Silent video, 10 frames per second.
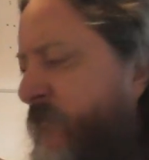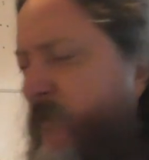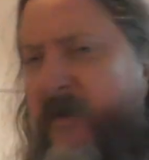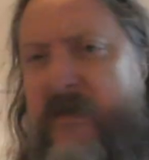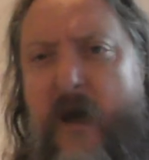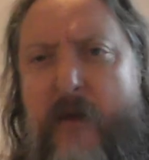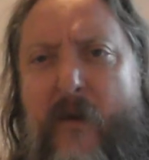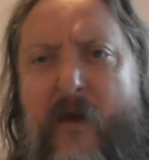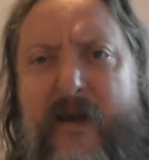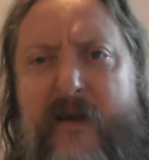from the
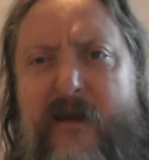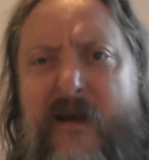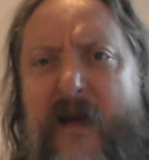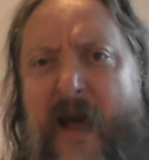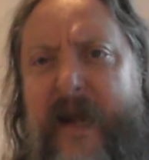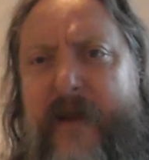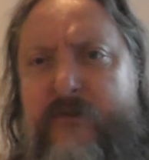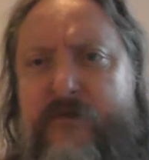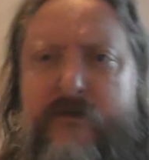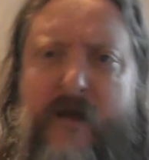timeline, and he was,